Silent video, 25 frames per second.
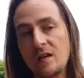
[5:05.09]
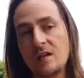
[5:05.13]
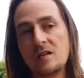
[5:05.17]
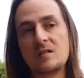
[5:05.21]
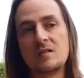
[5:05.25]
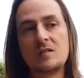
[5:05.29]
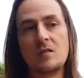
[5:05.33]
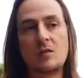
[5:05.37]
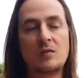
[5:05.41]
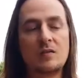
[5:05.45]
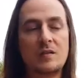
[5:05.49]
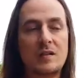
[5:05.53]

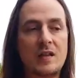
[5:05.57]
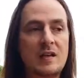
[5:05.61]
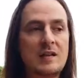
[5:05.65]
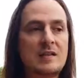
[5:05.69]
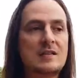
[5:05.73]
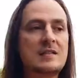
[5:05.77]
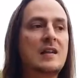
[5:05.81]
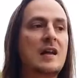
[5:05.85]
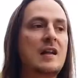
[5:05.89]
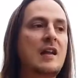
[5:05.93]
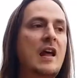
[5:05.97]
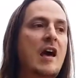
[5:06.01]
So,
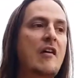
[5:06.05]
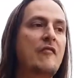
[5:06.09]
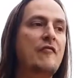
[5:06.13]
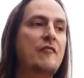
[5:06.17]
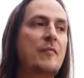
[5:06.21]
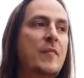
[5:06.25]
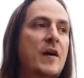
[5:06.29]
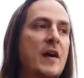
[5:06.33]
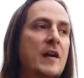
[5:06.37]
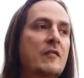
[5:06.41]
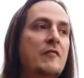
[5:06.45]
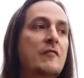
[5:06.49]
things that
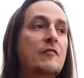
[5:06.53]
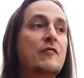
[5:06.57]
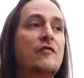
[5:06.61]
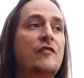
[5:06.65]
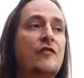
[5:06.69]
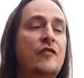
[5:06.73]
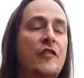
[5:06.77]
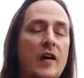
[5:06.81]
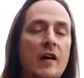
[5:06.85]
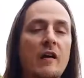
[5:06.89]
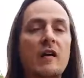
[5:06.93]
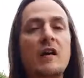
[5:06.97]
have been
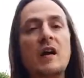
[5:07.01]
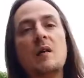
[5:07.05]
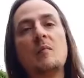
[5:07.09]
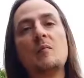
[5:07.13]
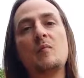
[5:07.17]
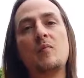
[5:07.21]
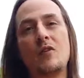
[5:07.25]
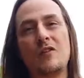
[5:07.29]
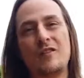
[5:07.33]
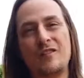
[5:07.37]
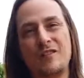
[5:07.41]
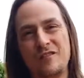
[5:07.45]
very
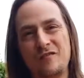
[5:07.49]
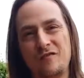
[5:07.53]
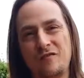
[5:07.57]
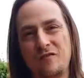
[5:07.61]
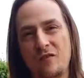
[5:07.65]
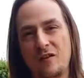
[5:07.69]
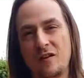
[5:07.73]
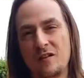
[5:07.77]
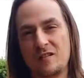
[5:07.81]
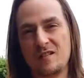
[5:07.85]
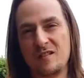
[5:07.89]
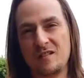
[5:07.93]
important
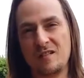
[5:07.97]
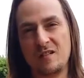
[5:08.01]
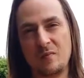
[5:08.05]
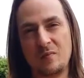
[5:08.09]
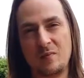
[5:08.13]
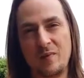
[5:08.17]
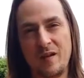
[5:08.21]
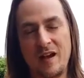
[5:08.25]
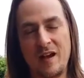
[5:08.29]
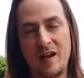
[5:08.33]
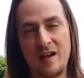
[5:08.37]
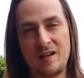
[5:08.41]
for us in the
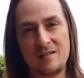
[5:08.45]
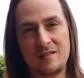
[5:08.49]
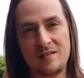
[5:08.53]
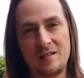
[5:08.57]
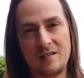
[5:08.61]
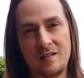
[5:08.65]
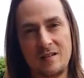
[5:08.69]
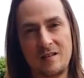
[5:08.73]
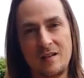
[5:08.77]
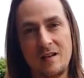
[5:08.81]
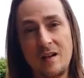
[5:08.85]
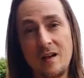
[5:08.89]
past
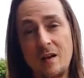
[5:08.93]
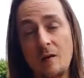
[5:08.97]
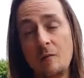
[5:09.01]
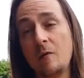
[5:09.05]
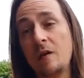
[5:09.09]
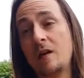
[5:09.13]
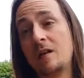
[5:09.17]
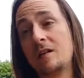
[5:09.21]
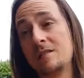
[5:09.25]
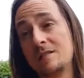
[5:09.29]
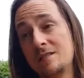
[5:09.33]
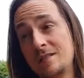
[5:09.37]

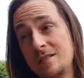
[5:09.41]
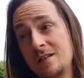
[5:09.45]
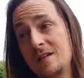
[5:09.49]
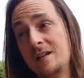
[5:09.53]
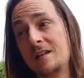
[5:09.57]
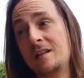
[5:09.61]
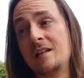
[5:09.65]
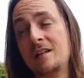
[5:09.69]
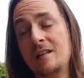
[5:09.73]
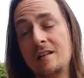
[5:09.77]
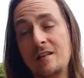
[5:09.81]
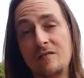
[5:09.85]
we can see
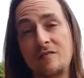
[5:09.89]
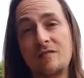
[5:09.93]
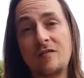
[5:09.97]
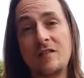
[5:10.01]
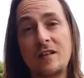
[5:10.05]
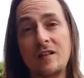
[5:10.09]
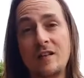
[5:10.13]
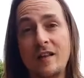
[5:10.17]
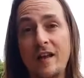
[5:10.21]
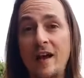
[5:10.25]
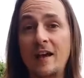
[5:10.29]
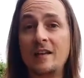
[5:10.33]
in a
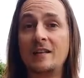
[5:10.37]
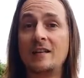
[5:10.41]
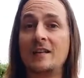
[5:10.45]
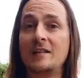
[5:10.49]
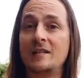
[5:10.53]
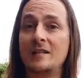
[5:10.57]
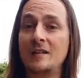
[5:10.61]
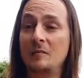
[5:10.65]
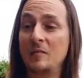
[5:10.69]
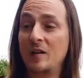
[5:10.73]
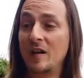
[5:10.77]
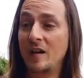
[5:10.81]
different light
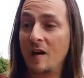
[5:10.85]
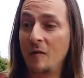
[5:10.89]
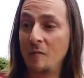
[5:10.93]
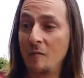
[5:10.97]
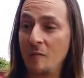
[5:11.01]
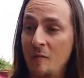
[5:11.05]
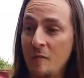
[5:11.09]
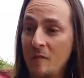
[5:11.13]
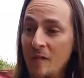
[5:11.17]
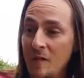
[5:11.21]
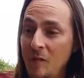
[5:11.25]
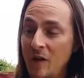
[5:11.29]
and they
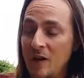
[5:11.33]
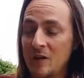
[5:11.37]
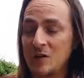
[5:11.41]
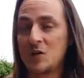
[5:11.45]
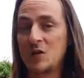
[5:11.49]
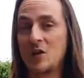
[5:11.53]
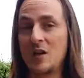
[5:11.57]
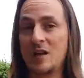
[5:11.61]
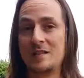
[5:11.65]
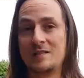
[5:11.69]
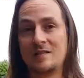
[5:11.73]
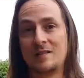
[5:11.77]
become
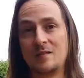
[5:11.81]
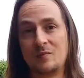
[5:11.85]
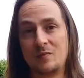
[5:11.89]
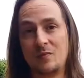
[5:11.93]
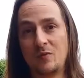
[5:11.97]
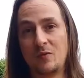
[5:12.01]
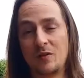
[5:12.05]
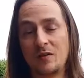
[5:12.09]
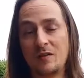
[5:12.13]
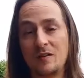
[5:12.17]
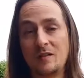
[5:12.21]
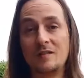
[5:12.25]
much less
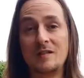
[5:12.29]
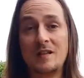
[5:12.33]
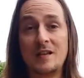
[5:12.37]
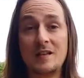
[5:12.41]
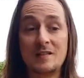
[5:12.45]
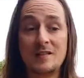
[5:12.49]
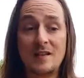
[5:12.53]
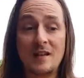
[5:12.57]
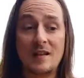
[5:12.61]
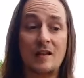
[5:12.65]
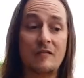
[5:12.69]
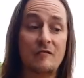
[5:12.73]
important.
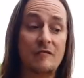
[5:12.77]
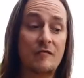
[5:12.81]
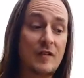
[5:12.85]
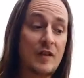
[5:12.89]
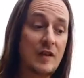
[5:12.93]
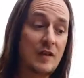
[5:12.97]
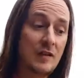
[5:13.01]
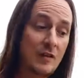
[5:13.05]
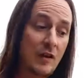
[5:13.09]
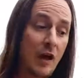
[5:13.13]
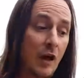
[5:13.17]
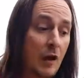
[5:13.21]
Things that have
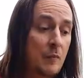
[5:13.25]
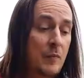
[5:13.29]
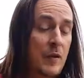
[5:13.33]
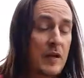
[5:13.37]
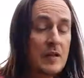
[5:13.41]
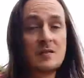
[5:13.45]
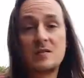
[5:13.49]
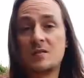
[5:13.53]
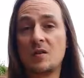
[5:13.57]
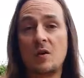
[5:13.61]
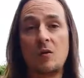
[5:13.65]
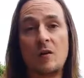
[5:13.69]
not
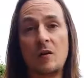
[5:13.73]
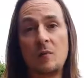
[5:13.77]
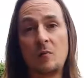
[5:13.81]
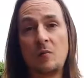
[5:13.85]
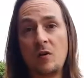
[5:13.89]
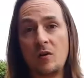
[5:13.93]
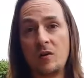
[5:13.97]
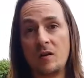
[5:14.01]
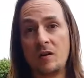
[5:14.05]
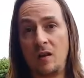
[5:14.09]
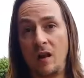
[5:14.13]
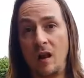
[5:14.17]
been so
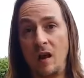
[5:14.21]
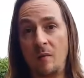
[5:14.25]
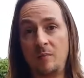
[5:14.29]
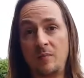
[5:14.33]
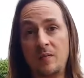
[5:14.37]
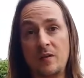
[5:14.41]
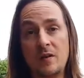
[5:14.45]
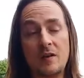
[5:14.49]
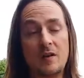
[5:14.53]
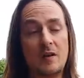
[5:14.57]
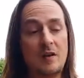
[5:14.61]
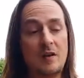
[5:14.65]
important up,
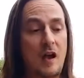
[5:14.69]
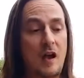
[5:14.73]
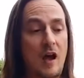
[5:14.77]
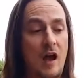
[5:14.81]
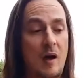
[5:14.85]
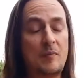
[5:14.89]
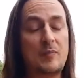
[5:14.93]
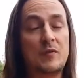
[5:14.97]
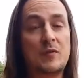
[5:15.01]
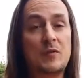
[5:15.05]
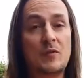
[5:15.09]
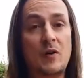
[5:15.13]

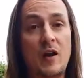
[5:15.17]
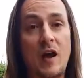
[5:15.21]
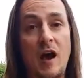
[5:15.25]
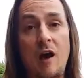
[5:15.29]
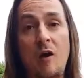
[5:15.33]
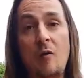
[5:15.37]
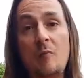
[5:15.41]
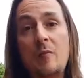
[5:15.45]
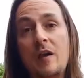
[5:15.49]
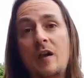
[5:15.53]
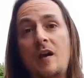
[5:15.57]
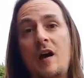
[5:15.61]
up to
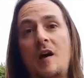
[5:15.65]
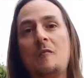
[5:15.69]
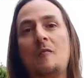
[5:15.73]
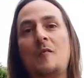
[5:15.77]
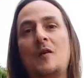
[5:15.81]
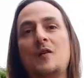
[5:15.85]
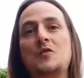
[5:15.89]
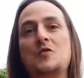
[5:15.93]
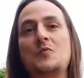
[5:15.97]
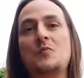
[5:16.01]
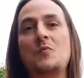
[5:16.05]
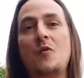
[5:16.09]
now become
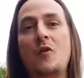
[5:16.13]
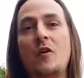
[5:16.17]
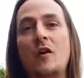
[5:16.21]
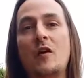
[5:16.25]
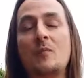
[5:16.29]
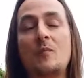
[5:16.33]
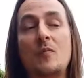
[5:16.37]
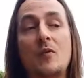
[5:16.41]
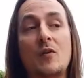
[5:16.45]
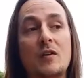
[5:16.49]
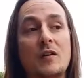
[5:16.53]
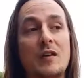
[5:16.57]
much more
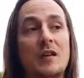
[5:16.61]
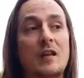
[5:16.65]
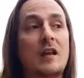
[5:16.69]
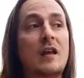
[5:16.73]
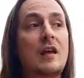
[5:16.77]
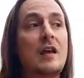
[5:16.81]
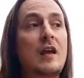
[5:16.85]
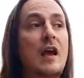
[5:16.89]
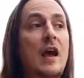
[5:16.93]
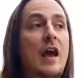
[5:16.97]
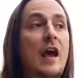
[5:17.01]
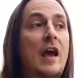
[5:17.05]
important
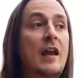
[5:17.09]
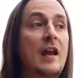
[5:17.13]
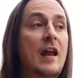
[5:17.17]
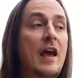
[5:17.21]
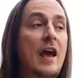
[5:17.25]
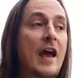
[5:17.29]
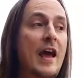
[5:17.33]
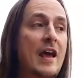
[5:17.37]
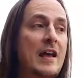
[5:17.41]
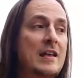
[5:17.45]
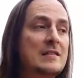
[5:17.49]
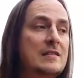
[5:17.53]
and
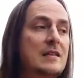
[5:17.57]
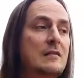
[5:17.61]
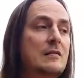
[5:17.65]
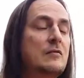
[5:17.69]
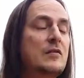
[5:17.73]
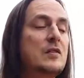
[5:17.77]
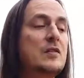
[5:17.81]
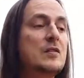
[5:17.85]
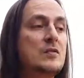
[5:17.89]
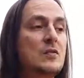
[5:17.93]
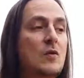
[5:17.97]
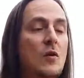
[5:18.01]
as a
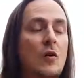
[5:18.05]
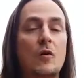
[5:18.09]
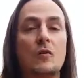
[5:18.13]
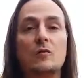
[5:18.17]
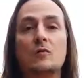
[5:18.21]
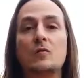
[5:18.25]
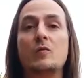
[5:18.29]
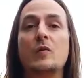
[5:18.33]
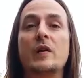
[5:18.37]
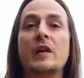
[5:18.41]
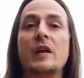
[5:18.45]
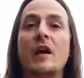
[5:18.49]

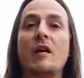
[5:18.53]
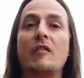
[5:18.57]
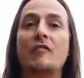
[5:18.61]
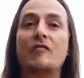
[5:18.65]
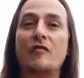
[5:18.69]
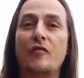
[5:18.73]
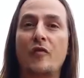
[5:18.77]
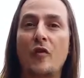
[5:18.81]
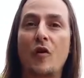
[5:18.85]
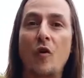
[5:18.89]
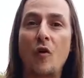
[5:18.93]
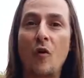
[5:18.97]
result we
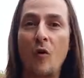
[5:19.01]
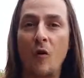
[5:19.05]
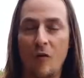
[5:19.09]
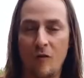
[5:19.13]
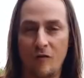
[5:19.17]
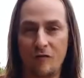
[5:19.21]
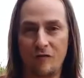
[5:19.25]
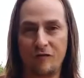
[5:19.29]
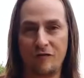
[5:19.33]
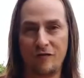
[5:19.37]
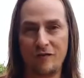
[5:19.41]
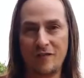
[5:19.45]

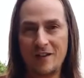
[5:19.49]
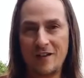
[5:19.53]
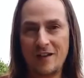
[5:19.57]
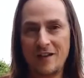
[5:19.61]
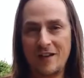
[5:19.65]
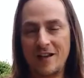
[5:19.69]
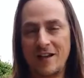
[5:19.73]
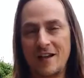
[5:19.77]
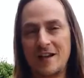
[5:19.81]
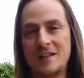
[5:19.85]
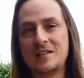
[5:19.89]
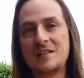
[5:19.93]
evolve.
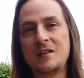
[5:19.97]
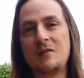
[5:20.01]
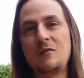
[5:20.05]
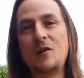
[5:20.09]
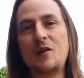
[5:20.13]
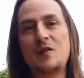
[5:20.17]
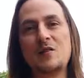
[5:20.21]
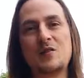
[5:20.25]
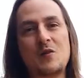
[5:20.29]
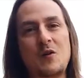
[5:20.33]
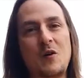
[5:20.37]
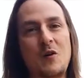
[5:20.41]
As a
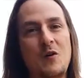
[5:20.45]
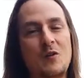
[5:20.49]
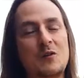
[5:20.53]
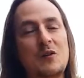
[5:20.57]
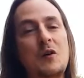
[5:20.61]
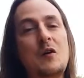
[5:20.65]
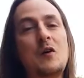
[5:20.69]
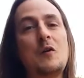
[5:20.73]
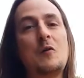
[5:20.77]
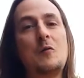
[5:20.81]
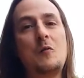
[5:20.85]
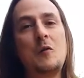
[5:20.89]
result
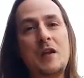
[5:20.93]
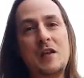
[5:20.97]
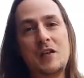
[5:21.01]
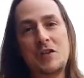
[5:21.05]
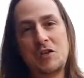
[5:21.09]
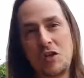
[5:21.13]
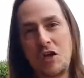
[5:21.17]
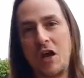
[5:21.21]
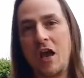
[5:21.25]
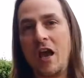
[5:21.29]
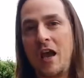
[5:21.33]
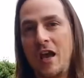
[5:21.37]
we
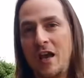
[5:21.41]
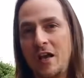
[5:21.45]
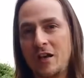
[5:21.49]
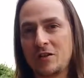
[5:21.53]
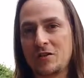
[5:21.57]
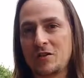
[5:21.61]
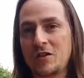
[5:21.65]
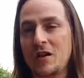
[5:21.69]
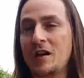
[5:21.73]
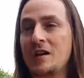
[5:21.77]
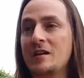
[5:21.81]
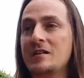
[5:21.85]

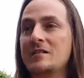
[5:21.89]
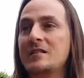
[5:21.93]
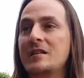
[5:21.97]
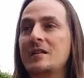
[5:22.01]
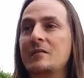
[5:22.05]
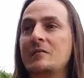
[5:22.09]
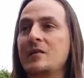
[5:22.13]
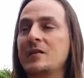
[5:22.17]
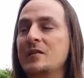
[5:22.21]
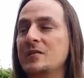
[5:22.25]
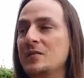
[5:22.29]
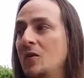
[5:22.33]
change. As
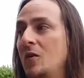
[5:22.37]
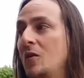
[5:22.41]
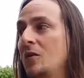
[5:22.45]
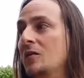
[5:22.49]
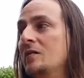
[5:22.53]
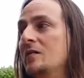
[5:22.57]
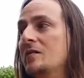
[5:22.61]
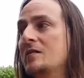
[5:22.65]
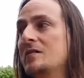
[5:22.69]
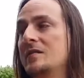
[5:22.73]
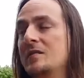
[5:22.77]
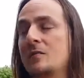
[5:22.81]
a result
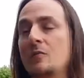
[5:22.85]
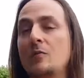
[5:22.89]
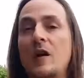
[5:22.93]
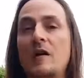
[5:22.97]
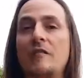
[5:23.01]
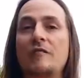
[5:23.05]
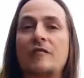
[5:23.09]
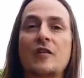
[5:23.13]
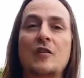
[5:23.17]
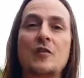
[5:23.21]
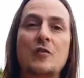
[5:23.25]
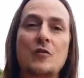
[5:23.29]
there is a
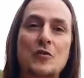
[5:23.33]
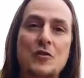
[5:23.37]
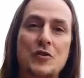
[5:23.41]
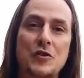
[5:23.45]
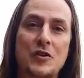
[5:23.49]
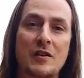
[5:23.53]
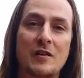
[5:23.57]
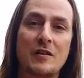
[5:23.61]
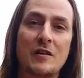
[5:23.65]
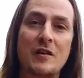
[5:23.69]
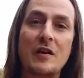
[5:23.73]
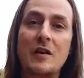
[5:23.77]

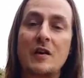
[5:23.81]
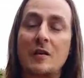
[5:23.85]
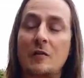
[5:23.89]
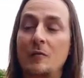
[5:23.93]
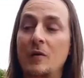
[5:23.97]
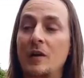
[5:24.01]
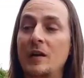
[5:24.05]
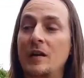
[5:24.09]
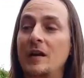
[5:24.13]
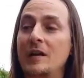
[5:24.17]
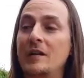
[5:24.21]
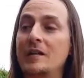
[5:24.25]
revolution
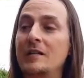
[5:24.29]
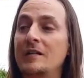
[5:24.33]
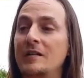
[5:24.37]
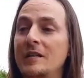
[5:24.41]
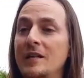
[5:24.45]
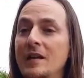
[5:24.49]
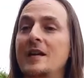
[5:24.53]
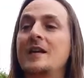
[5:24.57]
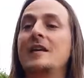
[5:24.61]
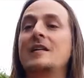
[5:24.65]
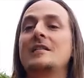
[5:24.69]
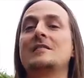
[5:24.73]
within
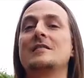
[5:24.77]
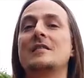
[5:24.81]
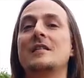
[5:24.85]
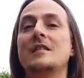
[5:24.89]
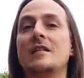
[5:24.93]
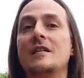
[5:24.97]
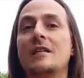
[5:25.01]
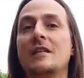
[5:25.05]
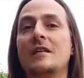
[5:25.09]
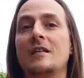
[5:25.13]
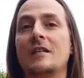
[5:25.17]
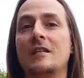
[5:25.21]
things
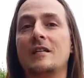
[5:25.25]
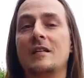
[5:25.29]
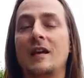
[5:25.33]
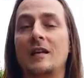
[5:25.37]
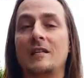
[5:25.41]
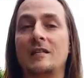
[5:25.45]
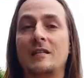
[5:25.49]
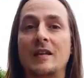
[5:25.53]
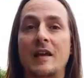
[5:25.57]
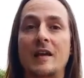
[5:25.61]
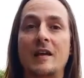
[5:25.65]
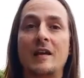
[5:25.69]

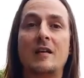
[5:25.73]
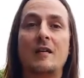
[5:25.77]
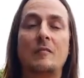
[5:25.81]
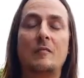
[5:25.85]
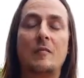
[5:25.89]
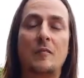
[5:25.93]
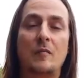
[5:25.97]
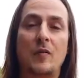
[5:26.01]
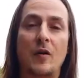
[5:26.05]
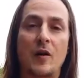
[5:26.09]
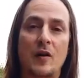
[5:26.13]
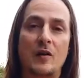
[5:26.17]
that take
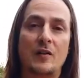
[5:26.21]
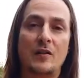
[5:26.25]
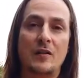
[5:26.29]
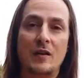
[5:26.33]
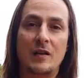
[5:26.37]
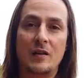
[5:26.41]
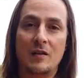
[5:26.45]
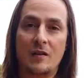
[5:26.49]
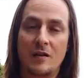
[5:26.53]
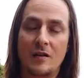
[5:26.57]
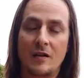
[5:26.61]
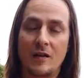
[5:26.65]
part
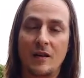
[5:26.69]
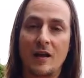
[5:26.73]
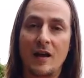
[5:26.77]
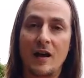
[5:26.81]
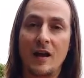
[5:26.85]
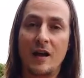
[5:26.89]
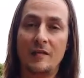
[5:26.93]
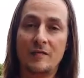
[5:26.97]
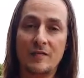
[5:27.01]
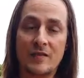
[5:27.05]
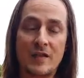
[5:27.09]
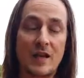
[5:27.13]
in our
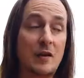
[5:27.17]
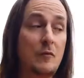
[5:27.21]
lives.